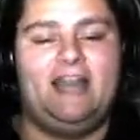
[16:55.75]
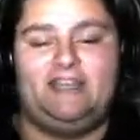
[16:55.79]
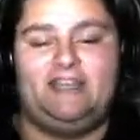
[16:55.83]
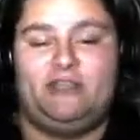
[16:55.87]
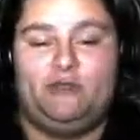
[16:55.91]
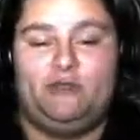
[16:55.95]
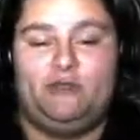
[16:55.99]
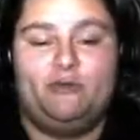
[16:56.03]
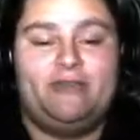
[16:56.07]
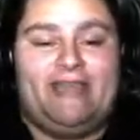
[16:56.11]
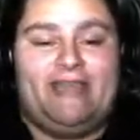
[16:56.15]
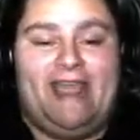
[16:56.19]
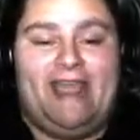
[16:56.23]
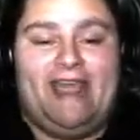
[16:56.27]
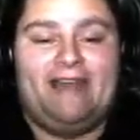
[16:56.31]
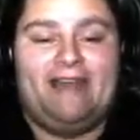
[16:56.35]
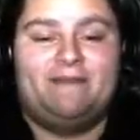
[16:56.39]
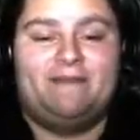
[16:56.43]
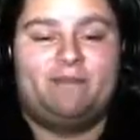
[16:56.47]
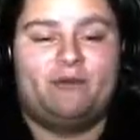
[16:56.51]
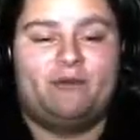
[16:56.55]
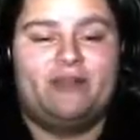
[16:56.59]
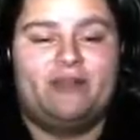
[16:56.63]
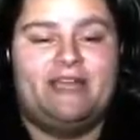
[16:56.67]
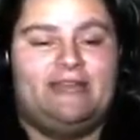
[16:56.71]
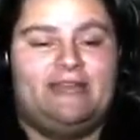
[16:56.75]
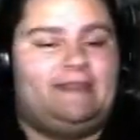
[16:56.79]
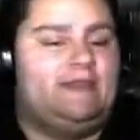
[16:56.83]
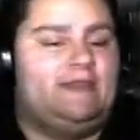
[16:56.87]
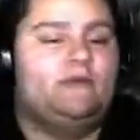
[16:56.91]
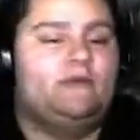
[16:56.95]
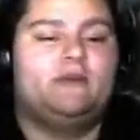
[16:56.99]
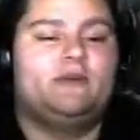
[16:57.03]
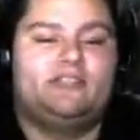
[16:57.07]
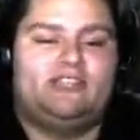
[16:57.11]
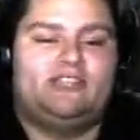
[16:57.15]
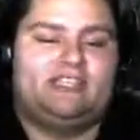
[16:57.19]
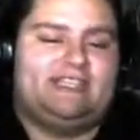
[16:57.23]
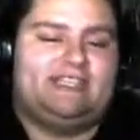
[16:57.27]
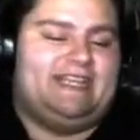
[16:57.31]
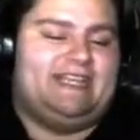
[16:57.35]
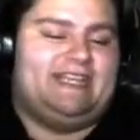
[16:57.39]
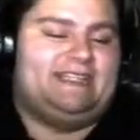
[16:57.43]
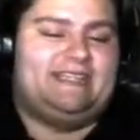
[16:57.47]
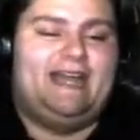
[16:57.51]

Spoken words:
You can breathe, you will just get